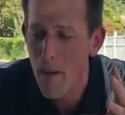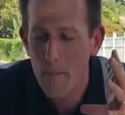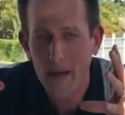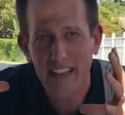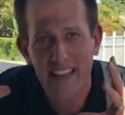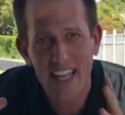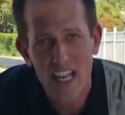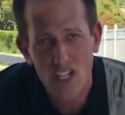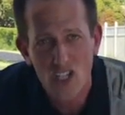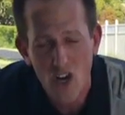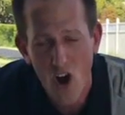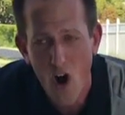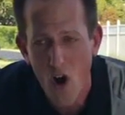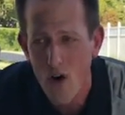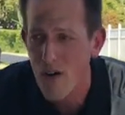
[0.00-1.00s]
But this
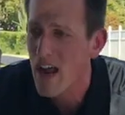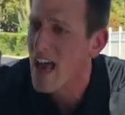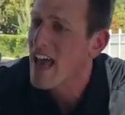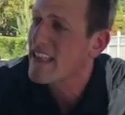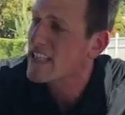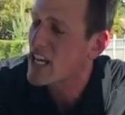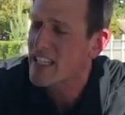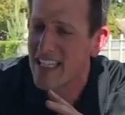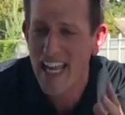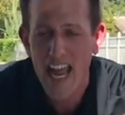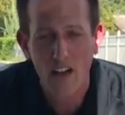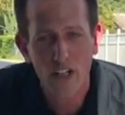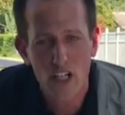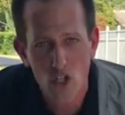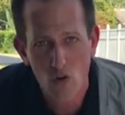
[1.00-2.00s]
car, to
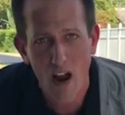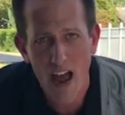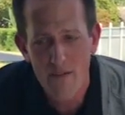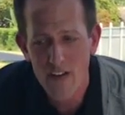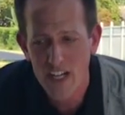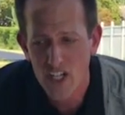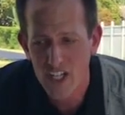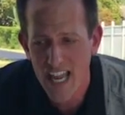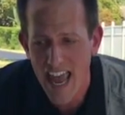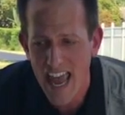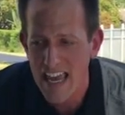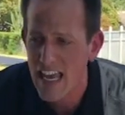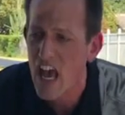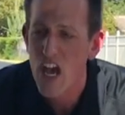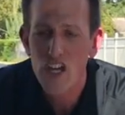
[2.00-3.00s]
daily drive each
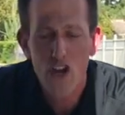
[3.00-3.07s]
day,